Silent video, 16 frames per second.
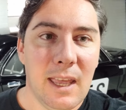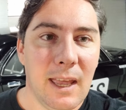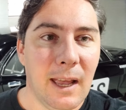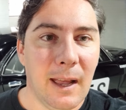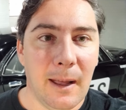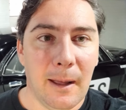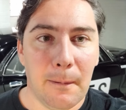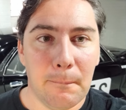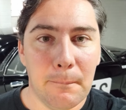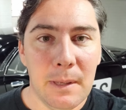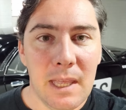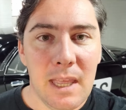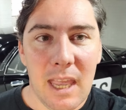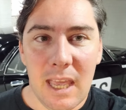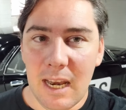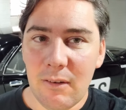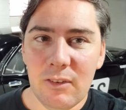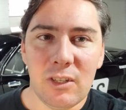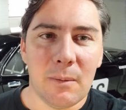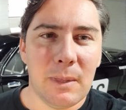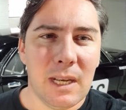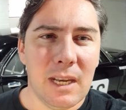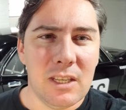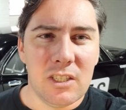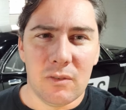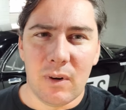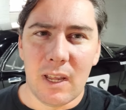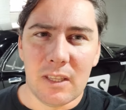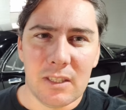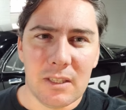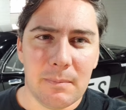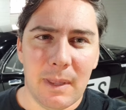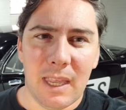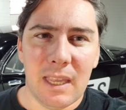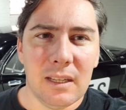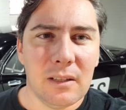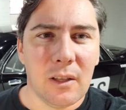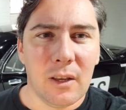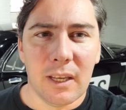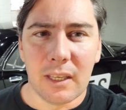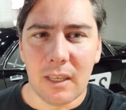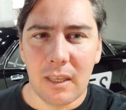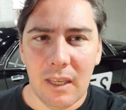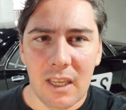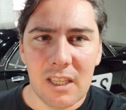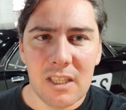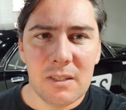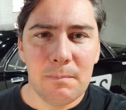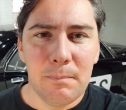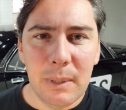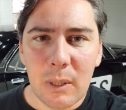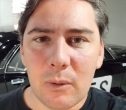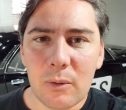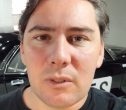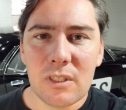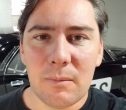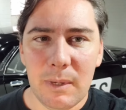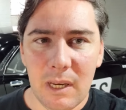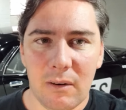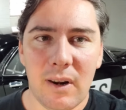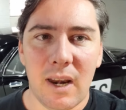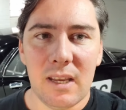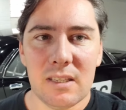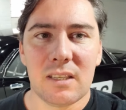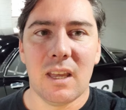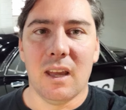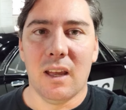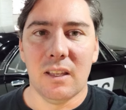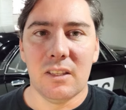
Um, and every time that engine runs, man, like it's built to be a race car.